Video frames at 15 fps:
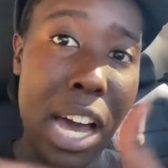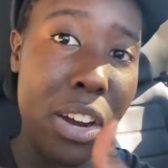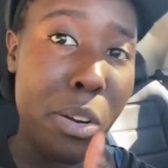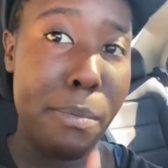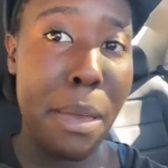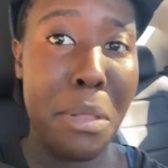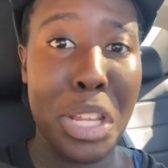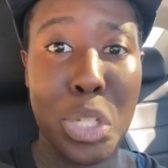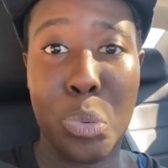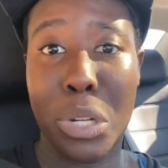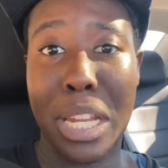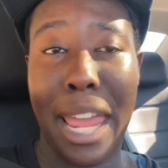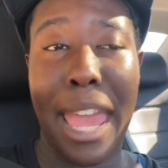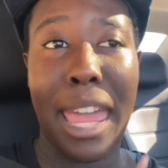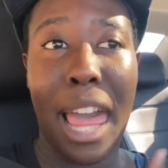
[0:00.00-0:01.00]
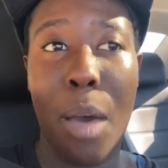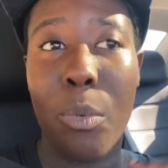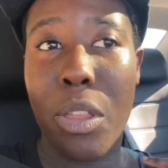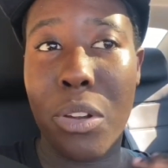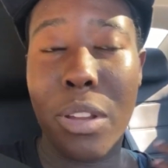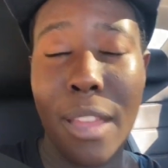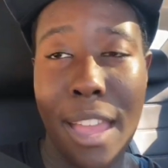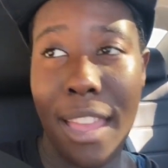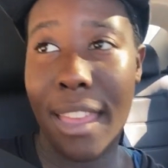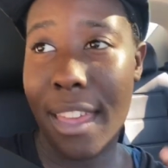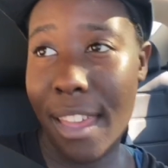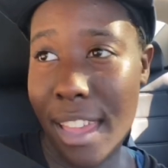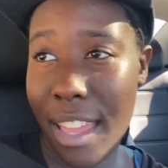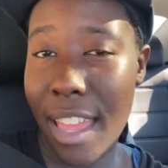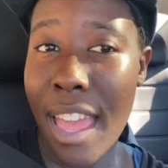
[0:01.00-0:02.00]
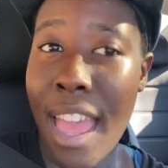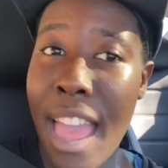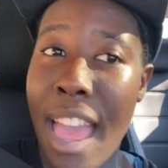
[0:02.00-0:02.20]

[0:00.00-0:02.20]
or maybe just wanted to hang out with a Yang Gang.